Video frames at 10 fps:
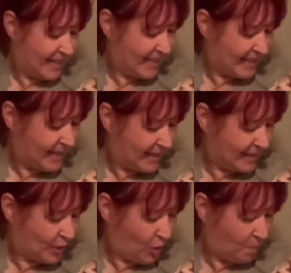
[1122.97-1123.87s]
Did I
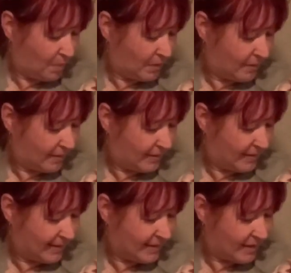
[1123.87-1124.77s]
stop?
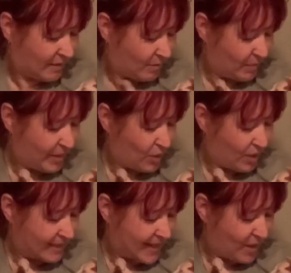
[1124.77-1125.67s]
Is that why we
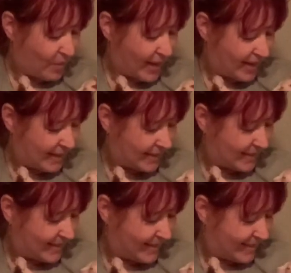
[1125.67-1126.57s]
got a tail wag?
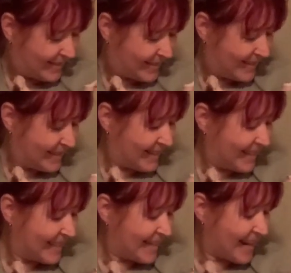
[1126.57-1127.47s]

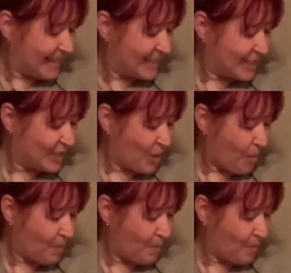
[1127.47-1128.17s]
Did I stop?